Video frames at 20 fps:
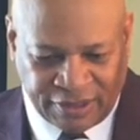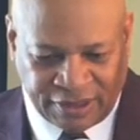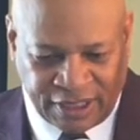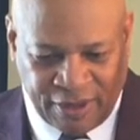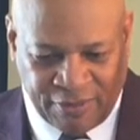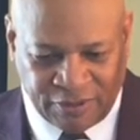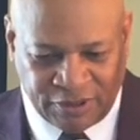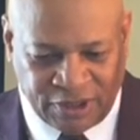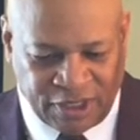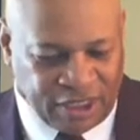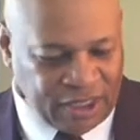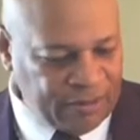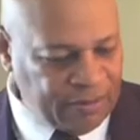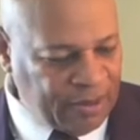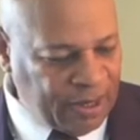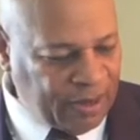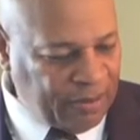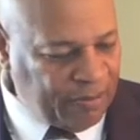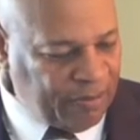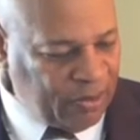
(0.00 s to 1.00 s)
I was looking at
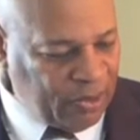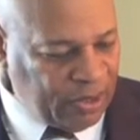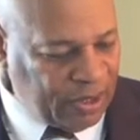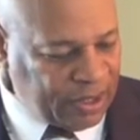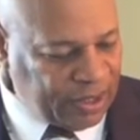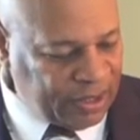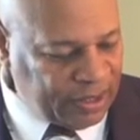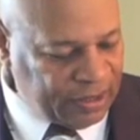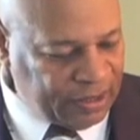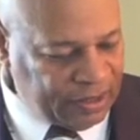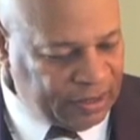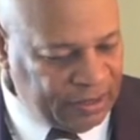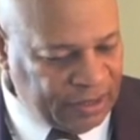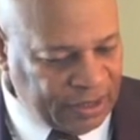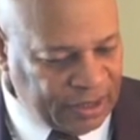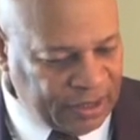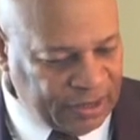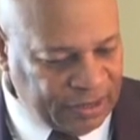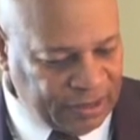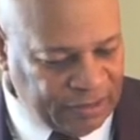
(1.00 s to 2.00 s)
my book and
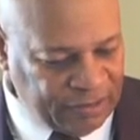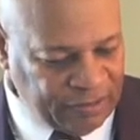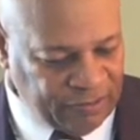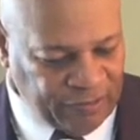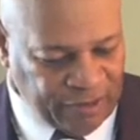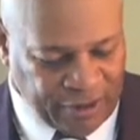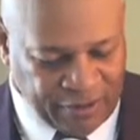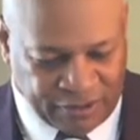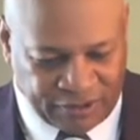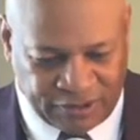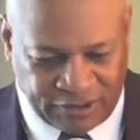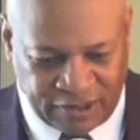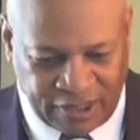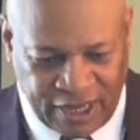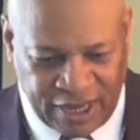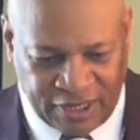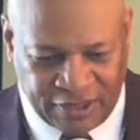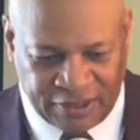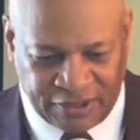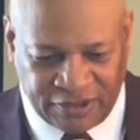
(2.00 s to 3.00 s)
looking at the various
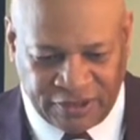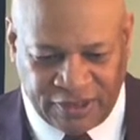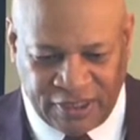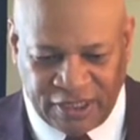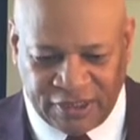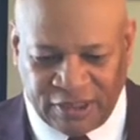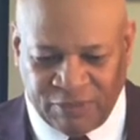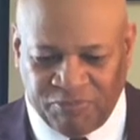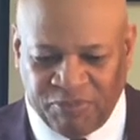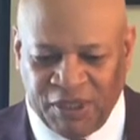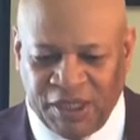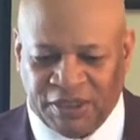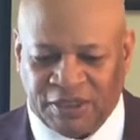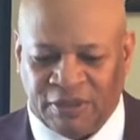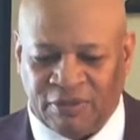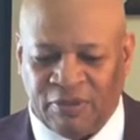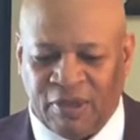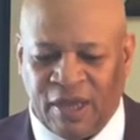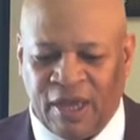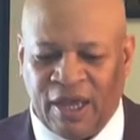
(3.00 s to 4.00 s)
things, it said the peace
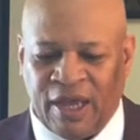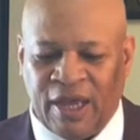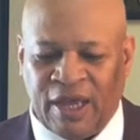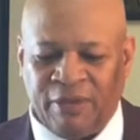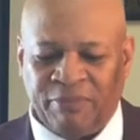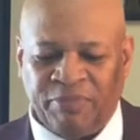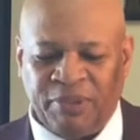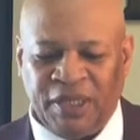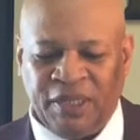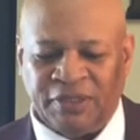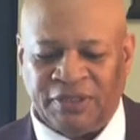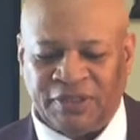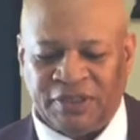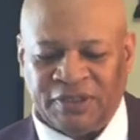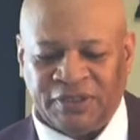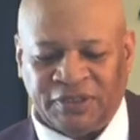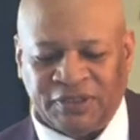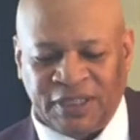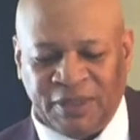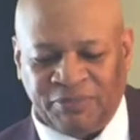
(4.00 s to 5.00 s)
of God, peace
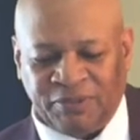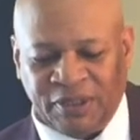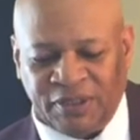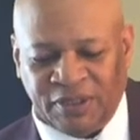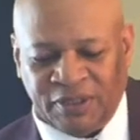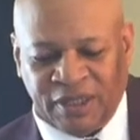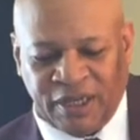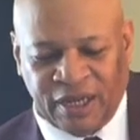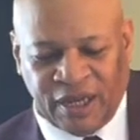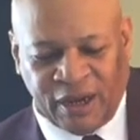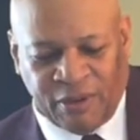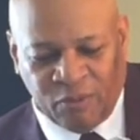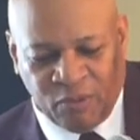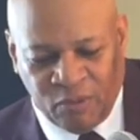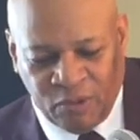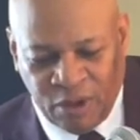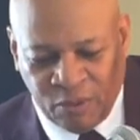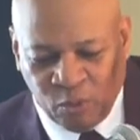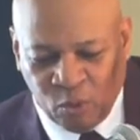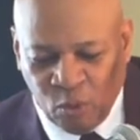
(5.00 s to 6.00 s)
is something that
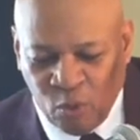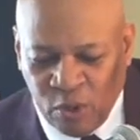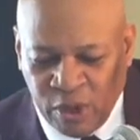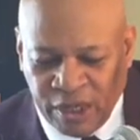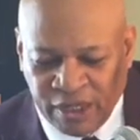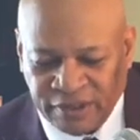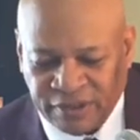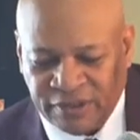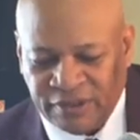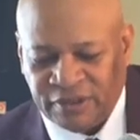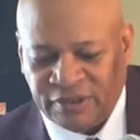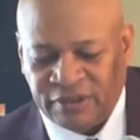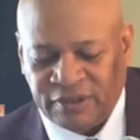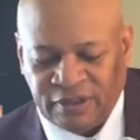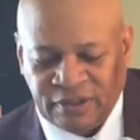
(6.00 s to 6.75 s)
everyone wants,